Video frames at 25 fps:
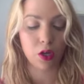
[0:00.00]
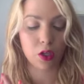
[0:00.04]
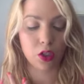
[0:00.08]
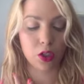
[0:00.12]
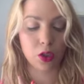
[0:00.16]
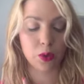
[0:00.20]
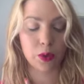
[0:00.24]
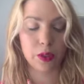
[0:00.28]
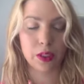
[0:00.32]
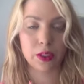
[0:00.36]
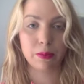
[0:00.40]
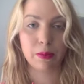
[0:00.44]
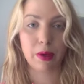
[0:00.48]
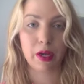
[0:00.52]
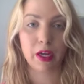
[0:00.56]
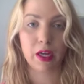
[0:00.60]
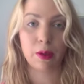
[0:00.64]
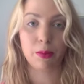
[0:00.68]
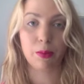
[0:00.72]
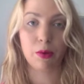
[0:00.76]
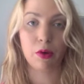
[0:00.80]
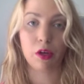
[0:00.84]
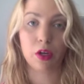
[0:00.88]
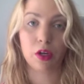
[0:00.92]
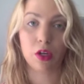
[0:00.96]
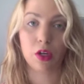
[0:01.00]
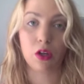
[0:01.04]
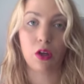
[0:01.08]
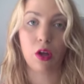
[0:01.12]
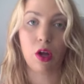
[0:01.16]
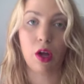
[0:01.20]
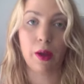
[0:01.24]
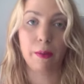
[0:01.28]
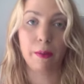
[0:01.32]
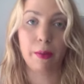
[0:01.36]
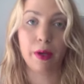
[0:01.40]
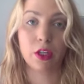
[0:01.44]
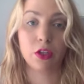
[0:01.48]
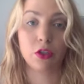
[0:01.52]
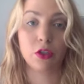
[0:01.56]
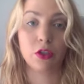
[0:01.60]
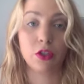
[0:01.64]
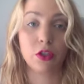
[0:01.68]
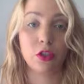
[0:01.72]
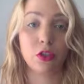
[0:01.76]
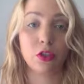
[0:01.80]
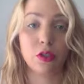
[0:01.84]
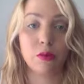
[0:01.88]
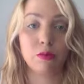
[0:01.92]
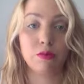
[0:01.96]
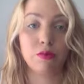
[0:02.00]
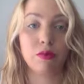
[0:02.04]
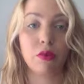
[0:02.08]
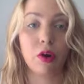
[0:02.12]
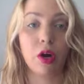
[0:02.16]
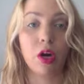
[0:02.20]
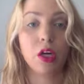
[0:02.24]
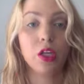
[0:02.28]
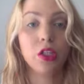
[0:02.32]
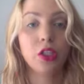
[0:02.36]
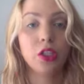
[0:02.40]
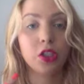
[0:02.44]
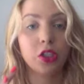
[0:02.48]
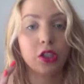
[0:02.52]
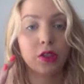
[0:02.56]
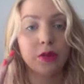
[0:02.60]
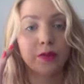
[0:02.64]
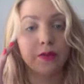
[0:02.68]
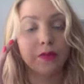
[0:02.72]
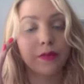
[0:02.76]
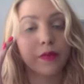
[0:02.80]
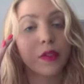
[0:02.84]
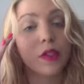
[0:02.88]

doing makeup on a client, make sure you use a brush.